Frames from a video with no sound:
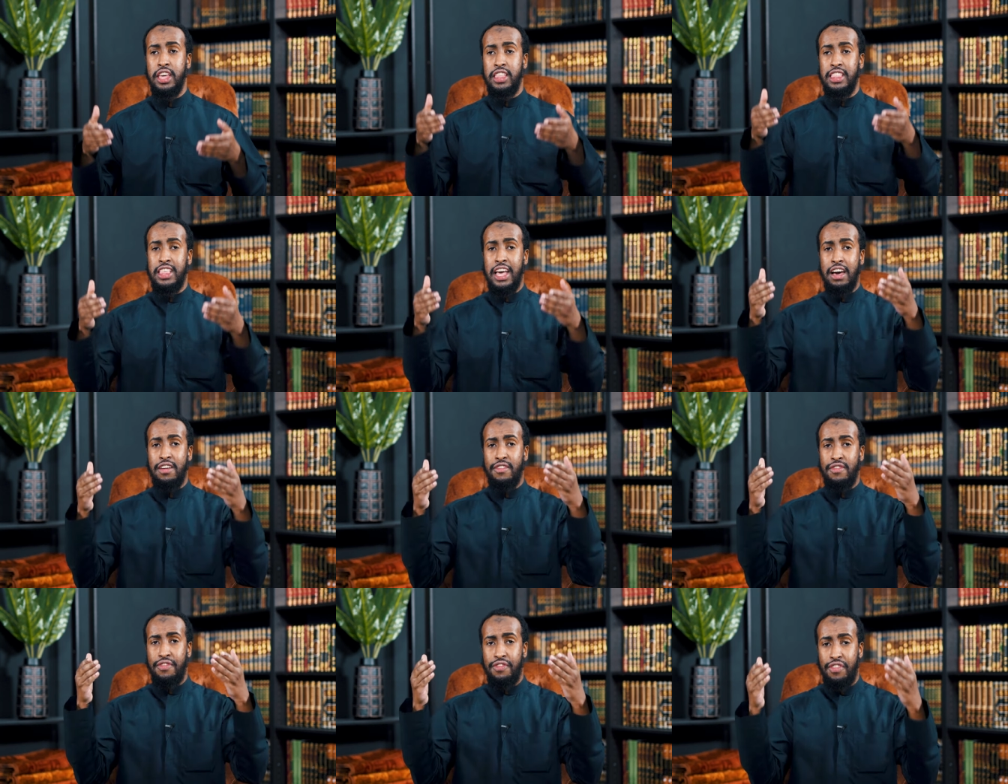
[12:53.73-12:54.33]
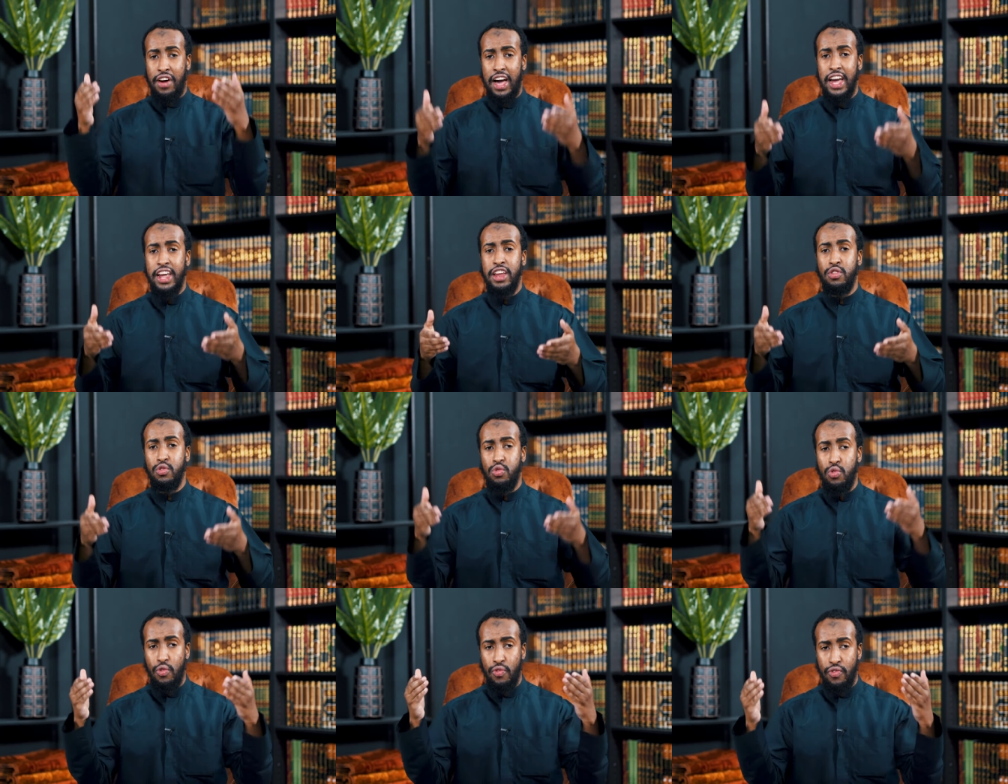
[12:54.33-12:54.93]
that
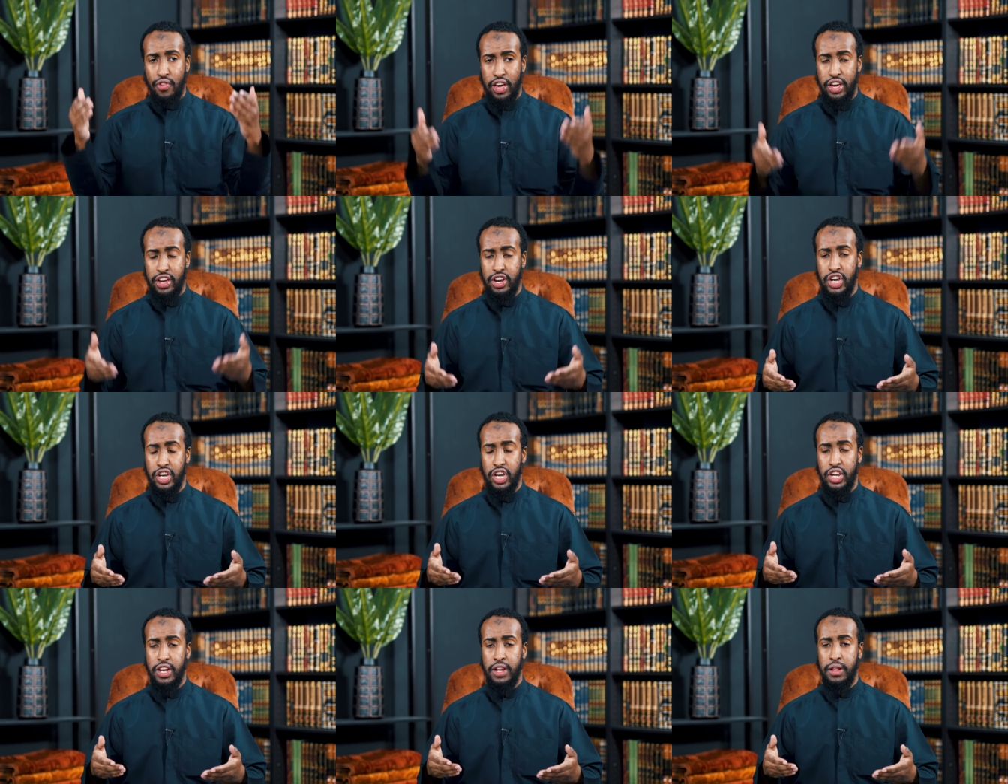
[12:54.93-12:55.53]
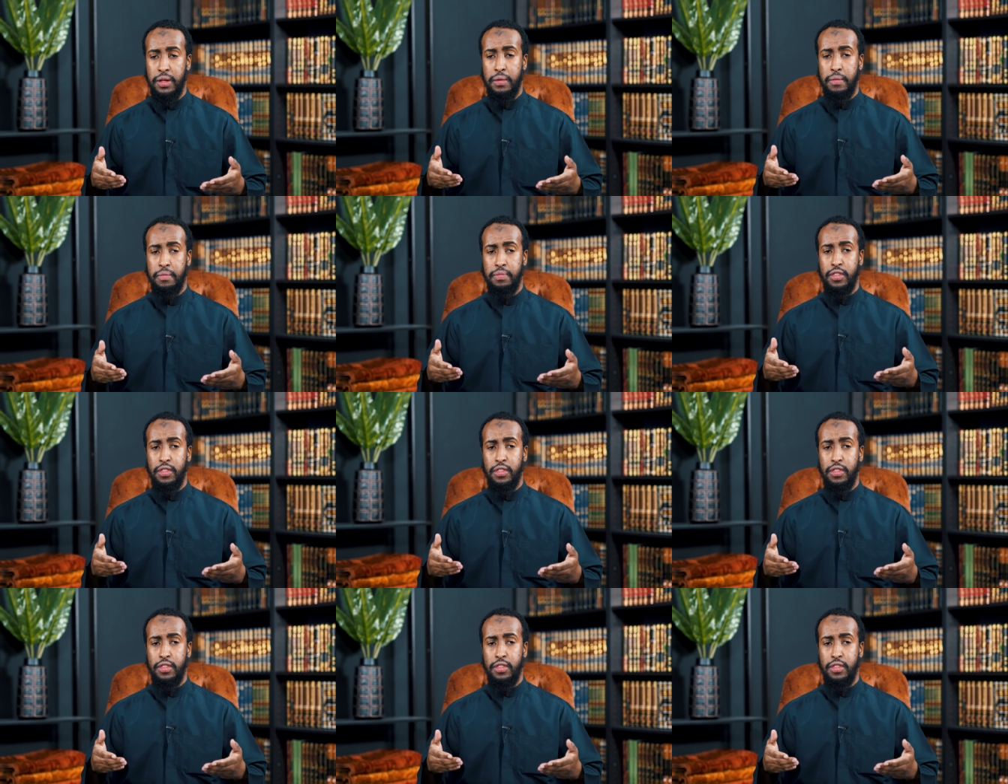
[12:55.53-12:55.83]
final version